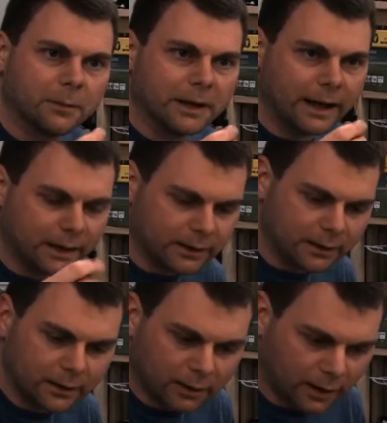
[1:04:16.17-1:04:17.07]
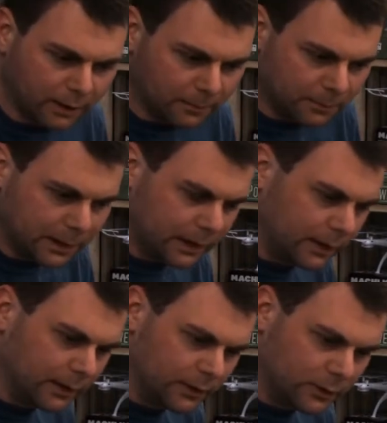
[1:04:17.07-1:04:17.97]
come in handy,
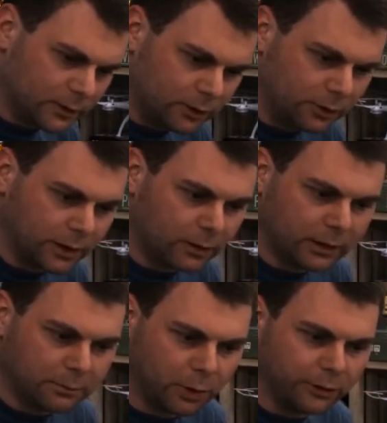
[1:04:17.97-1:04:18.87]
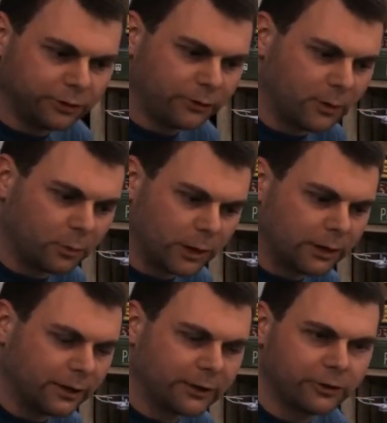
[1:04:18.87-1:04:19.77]
because you can only push from
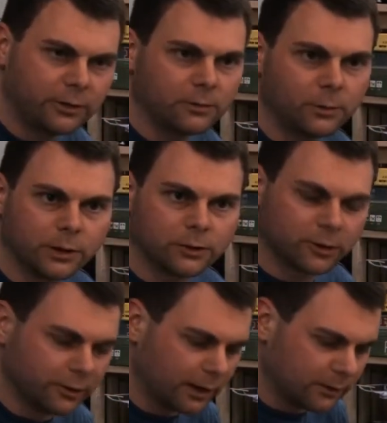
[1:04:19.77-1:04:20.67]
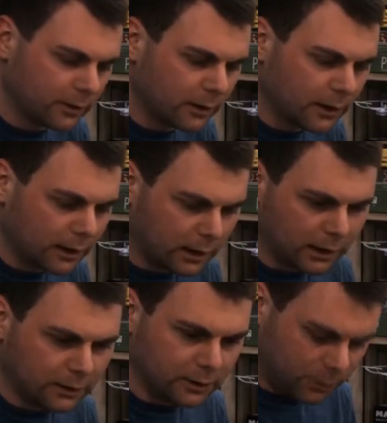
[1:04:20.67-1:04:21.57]
one direction with a screwdriver.
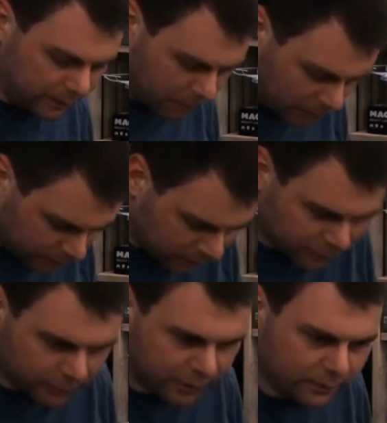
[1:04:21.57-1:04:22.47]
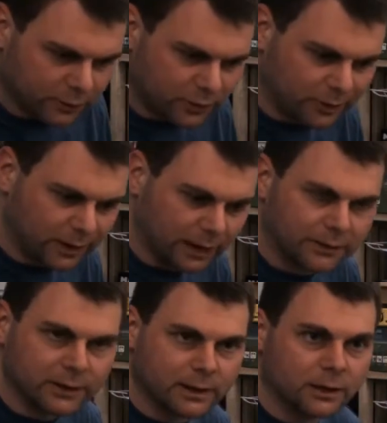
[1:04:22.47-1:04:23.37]
With multiple screwdrivers, you can
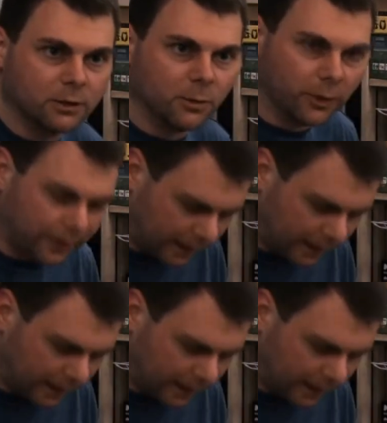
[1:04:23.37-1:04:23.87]
obviously do more